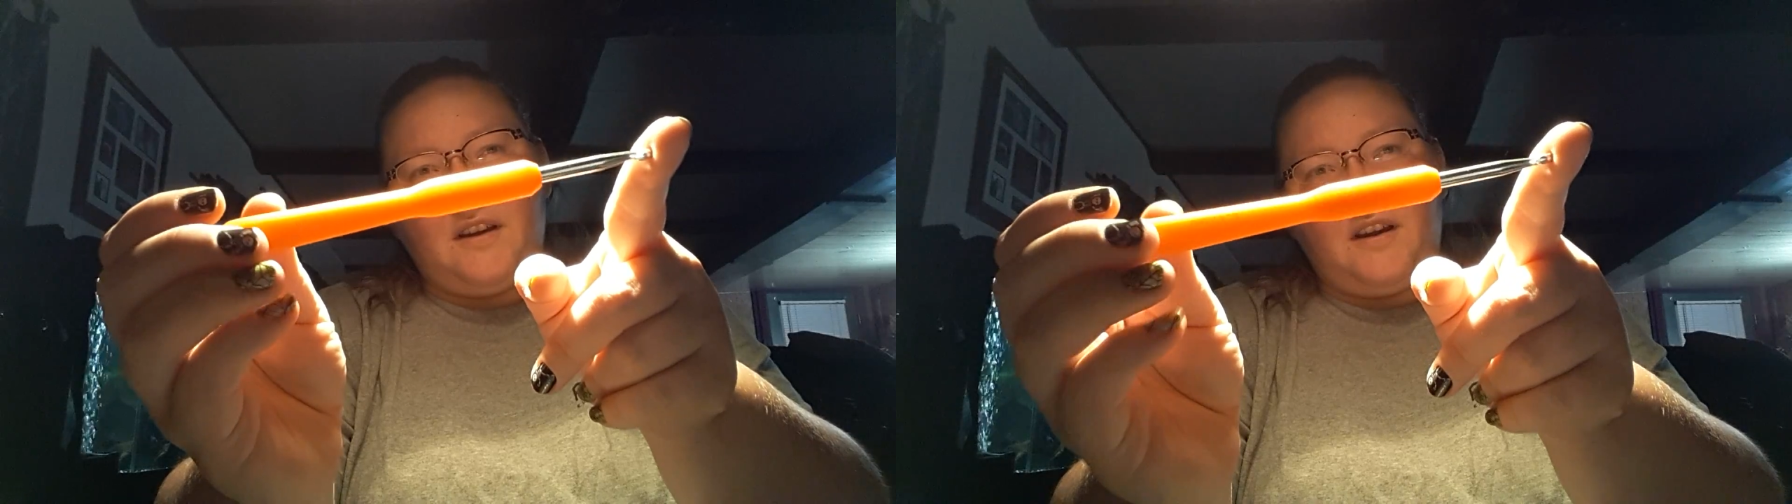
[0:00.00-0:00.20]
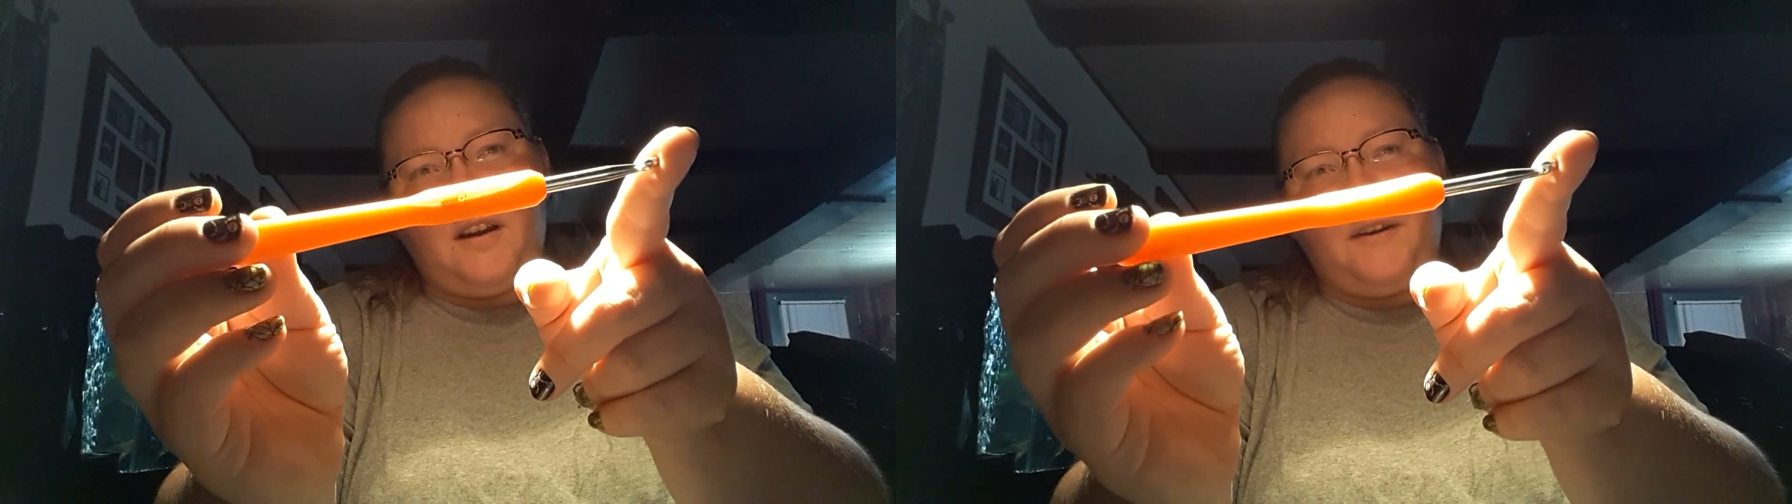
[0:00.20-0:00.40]

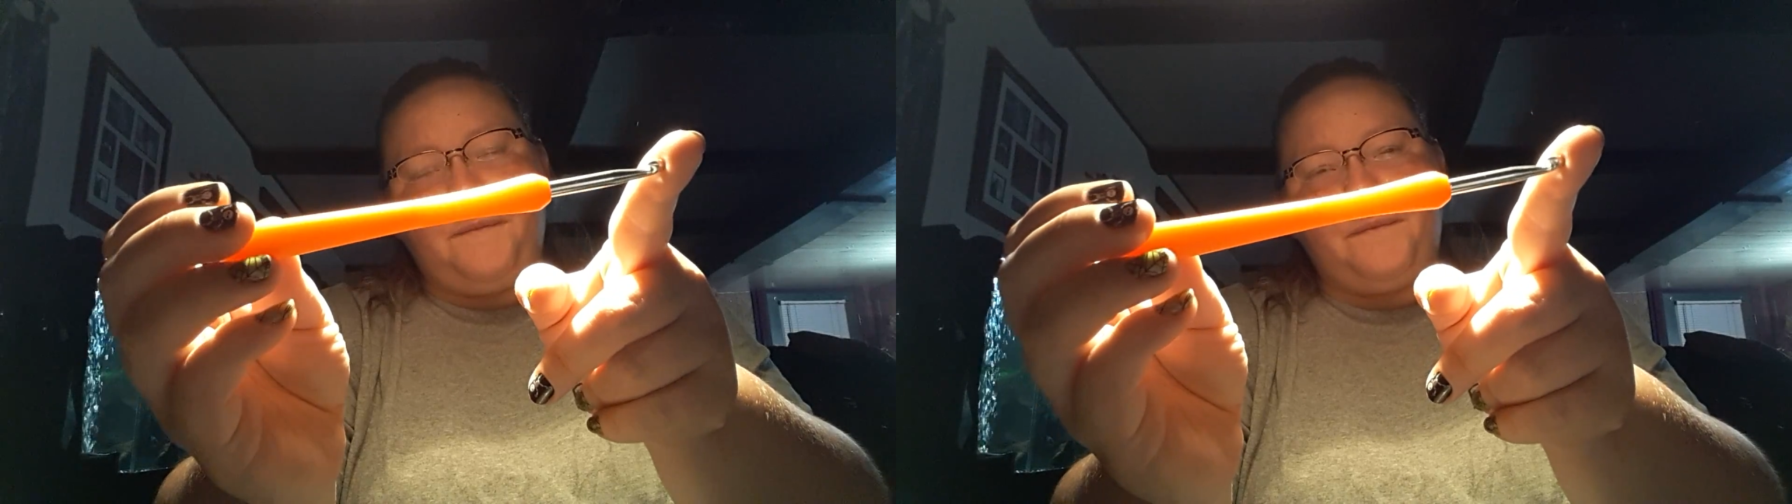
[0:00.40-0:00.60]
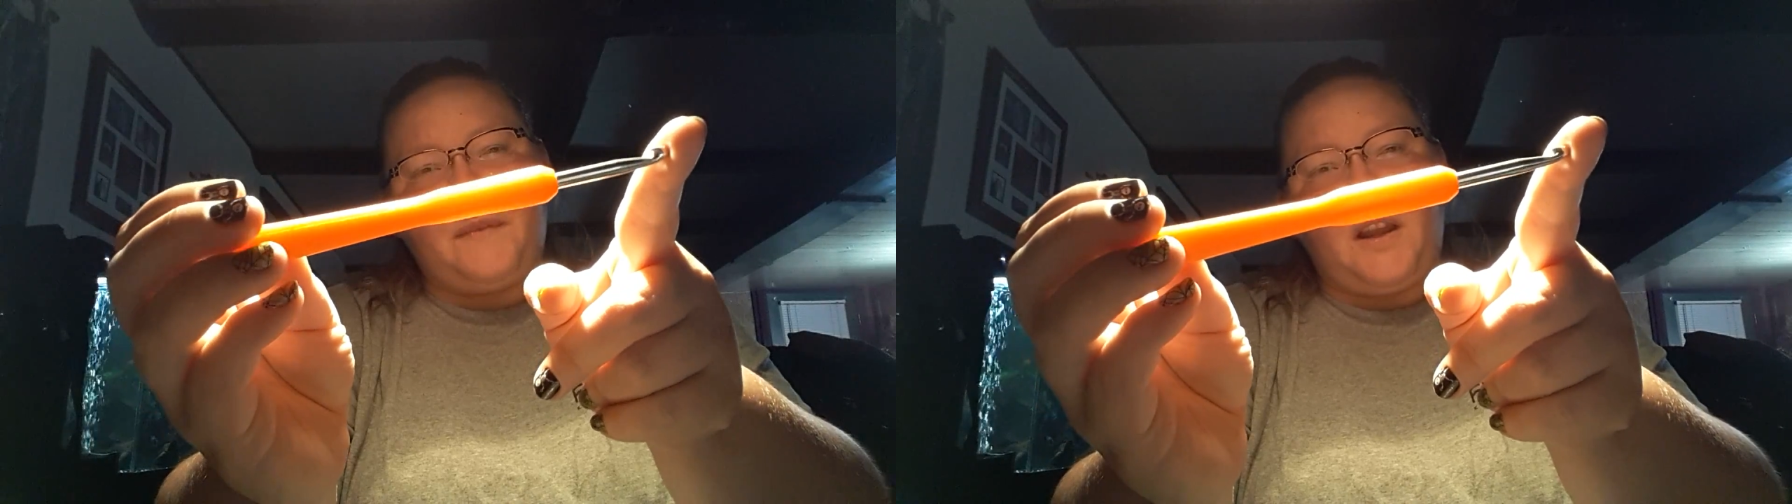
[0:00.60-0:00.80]

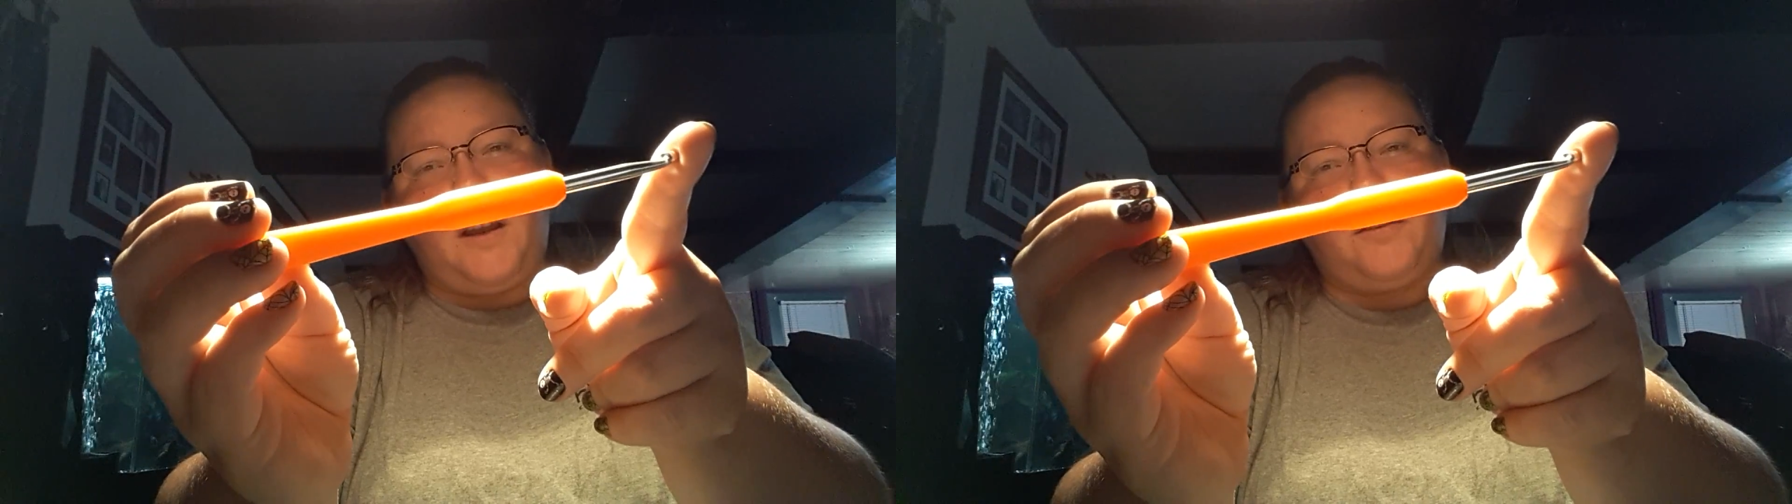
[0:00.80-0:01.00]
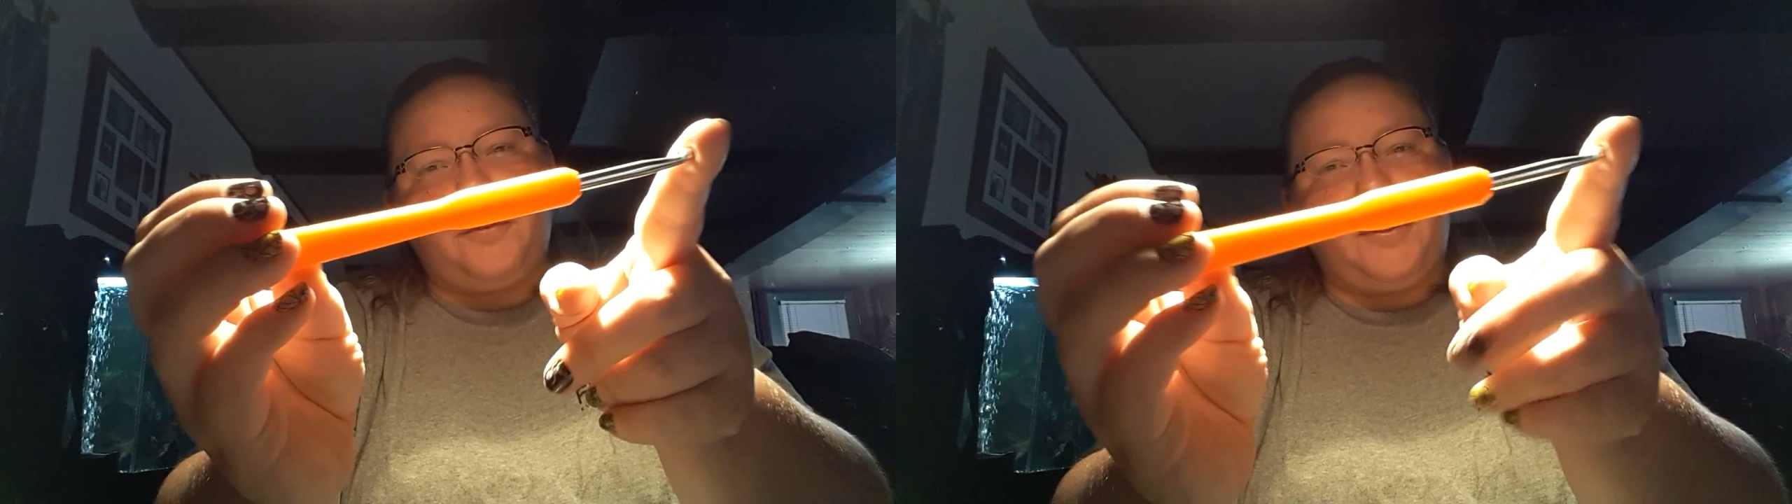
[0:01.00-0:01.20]
I
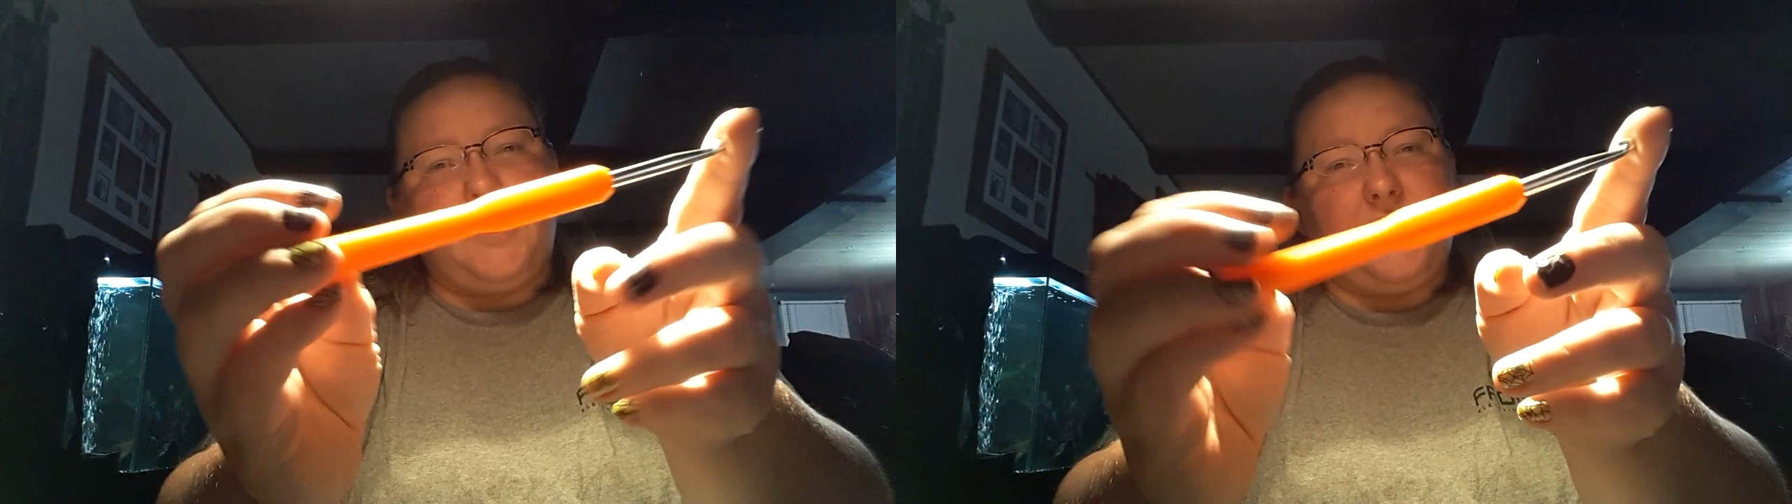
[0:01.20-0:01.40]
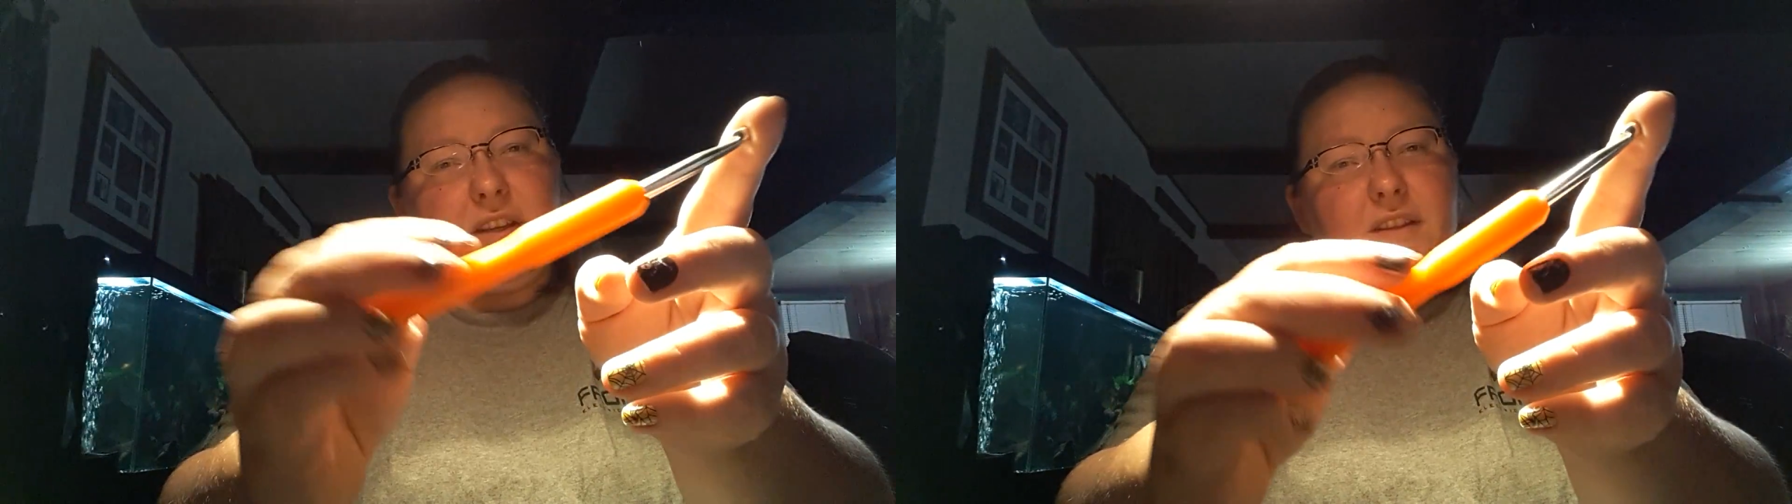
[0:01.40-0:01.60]
don't
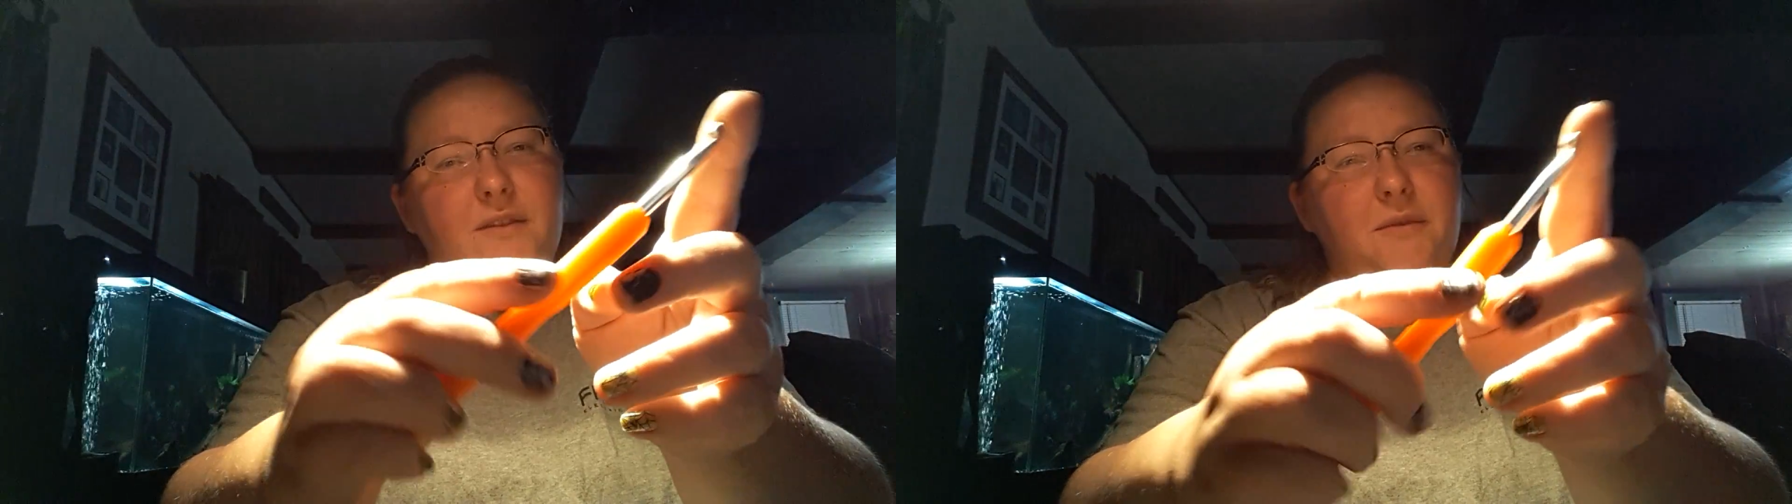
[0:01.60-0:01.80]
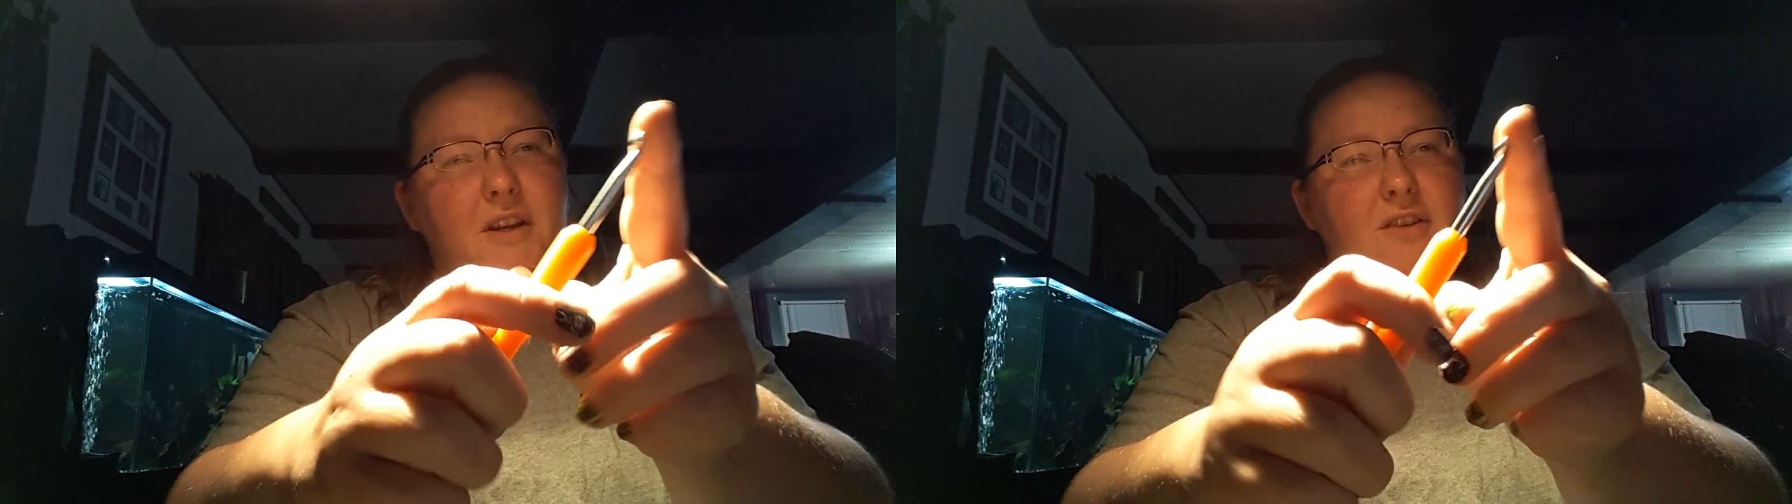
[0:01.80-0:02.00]
really like
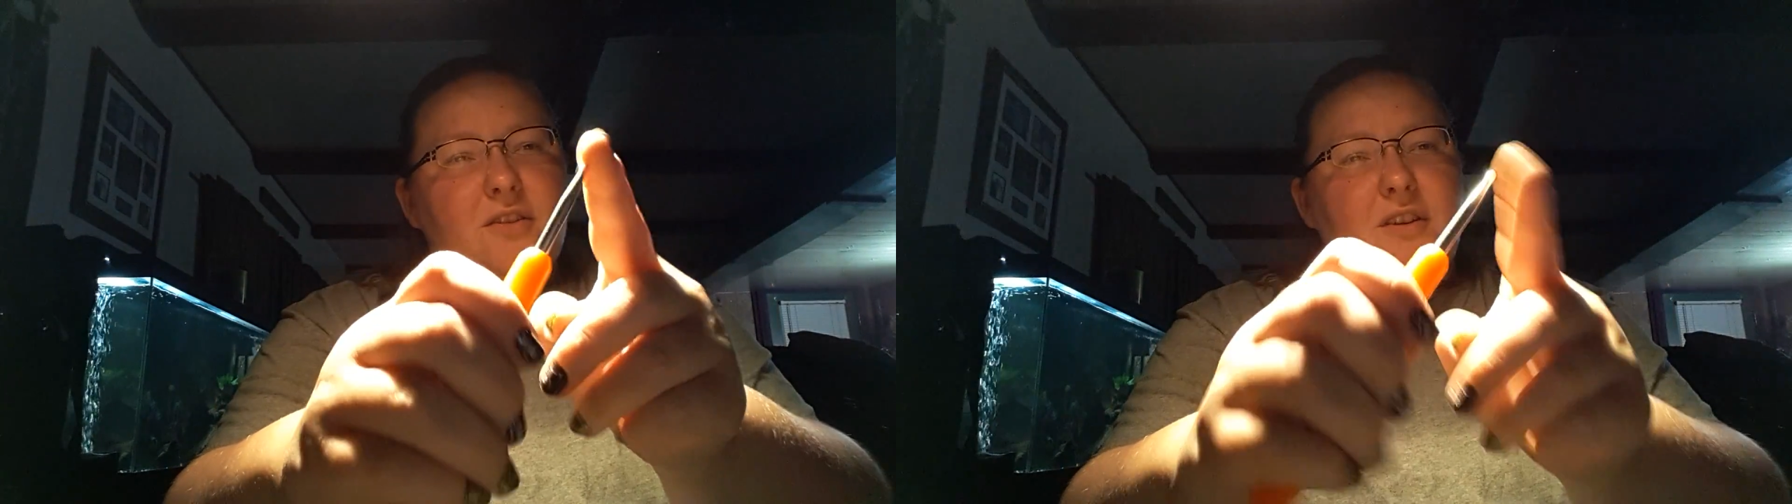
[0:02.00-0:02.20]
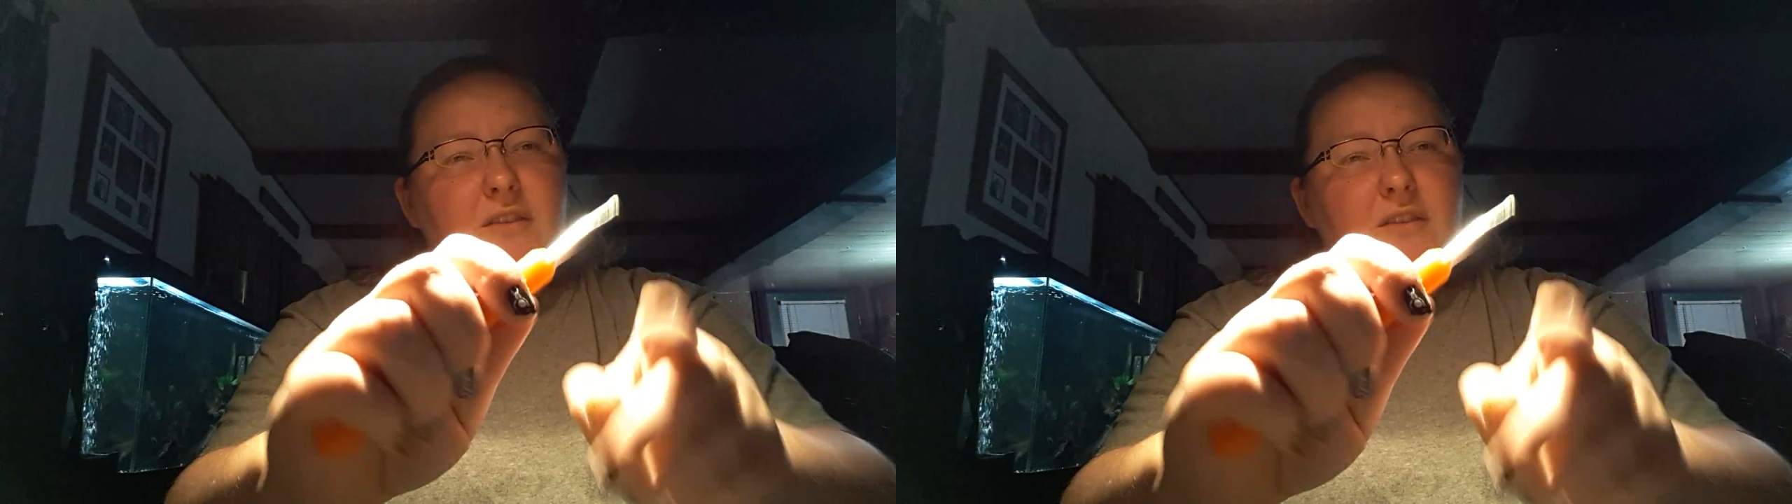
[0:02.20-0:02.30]
this one, actually.